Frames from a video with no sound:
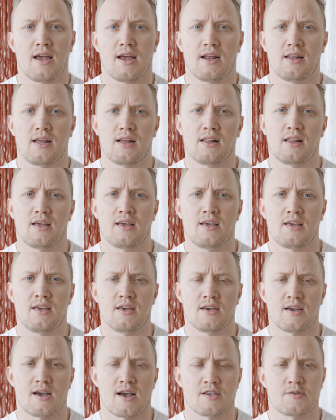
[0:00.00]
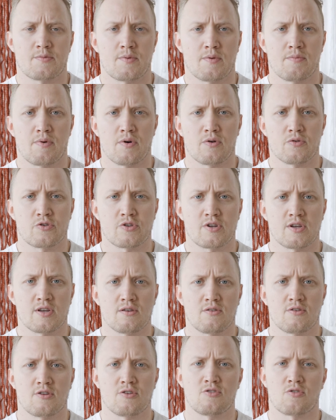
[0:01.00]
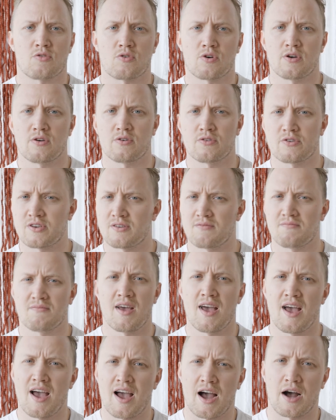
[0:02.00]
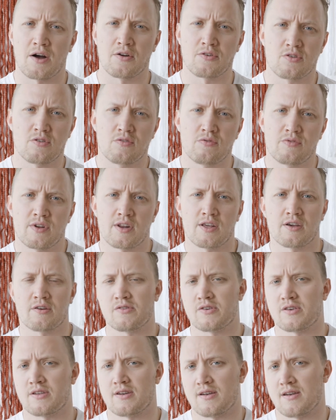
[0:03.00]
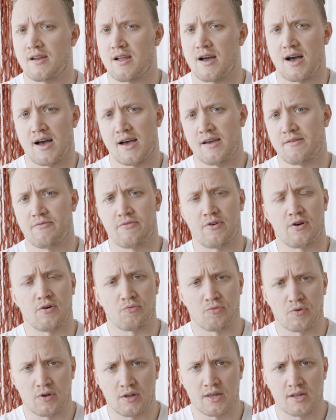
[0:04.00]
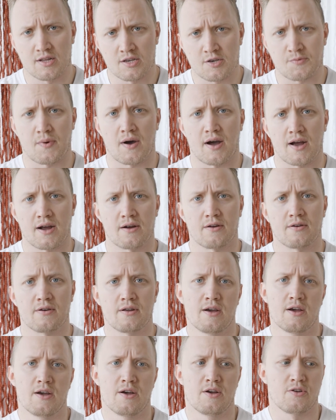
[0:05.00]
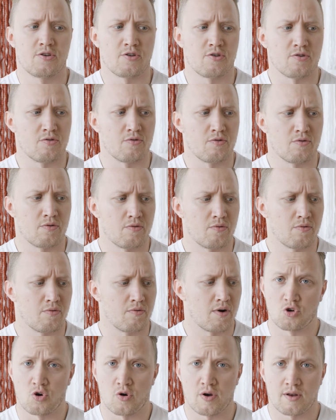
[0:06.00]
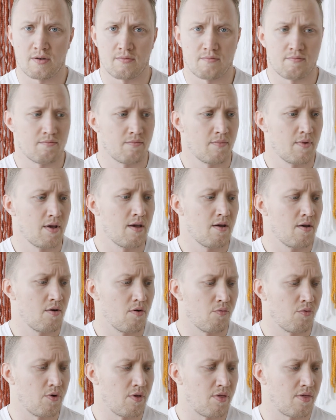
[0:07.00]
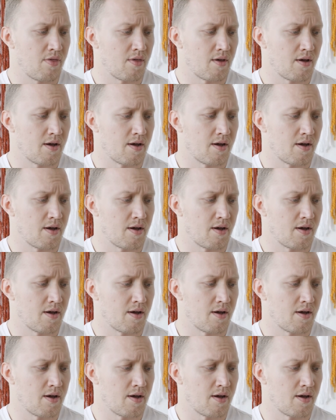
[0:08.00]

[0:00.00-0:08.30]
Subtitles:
and lately he has been posting tutorials and how-to videos, and I felt really inspired to join with